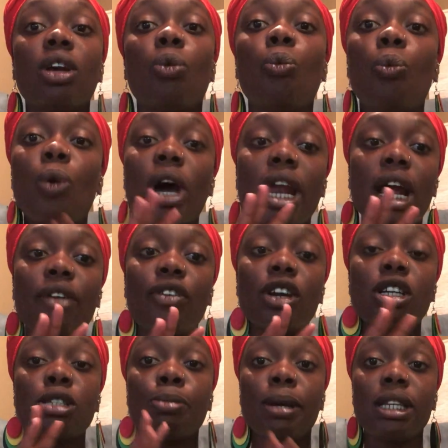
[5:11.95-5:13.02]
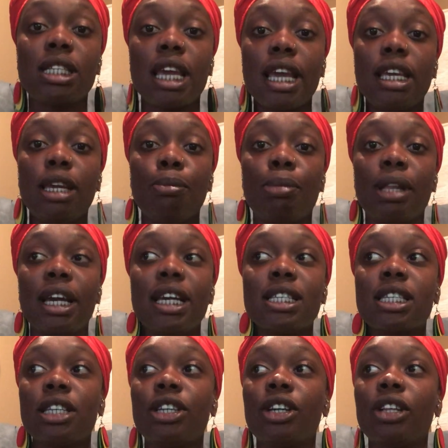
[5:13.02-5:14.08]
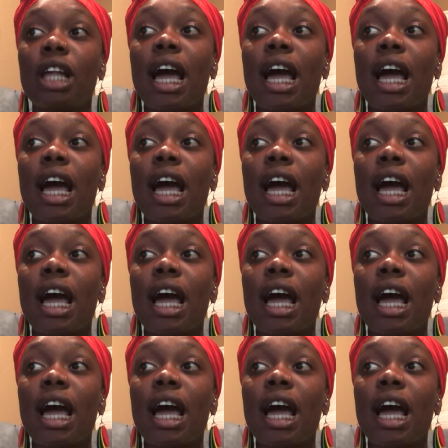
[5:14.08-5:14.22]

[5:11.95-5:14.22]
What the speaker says: whatever has been taking place in your